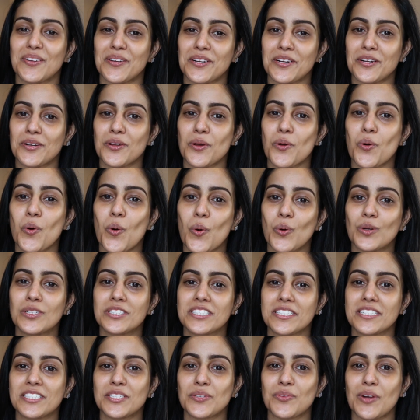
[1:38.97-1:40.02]
There are no
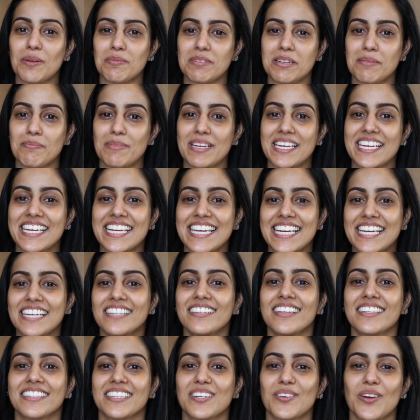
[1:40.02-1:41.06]
horns interrupting me here
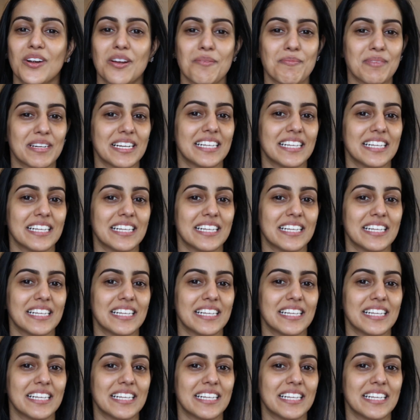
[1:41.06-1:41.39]
like there are in